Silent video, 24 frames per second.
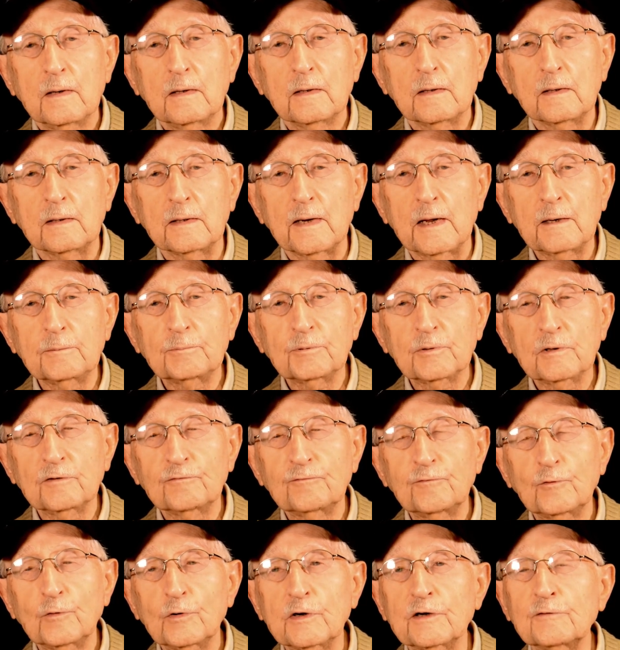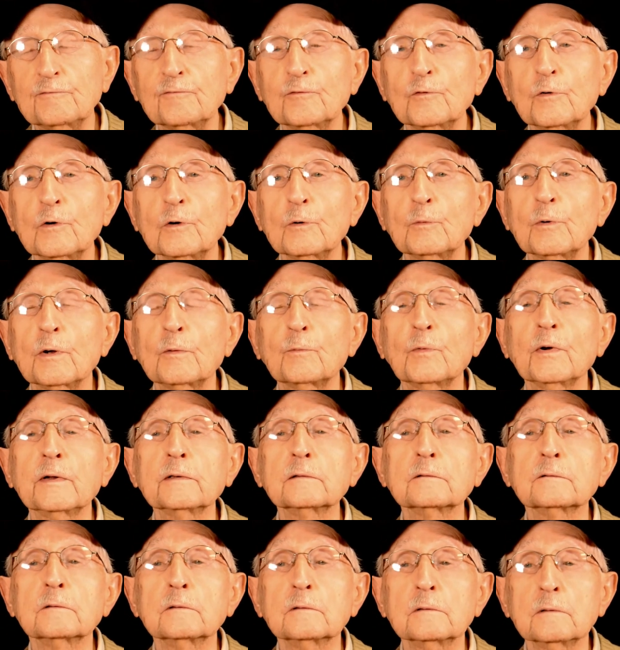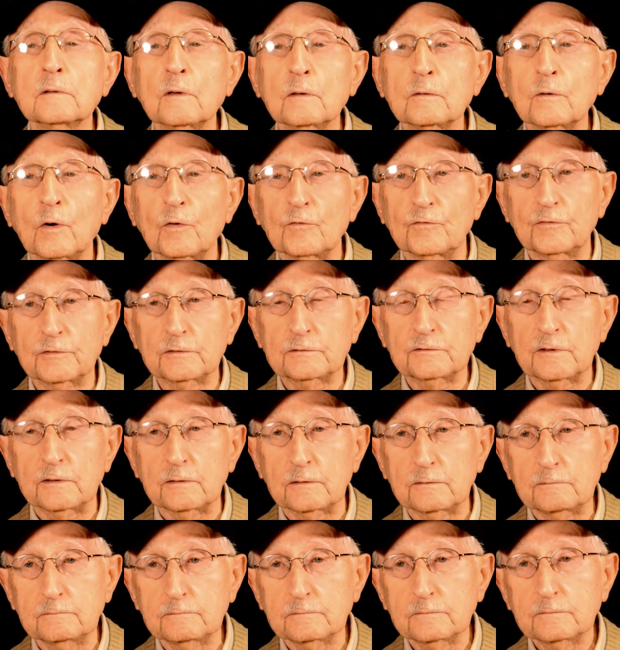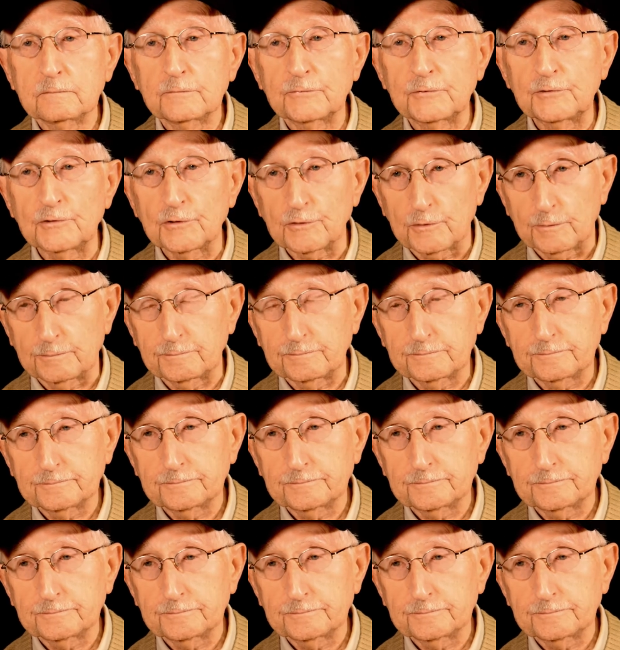of '44, we went over to Europe.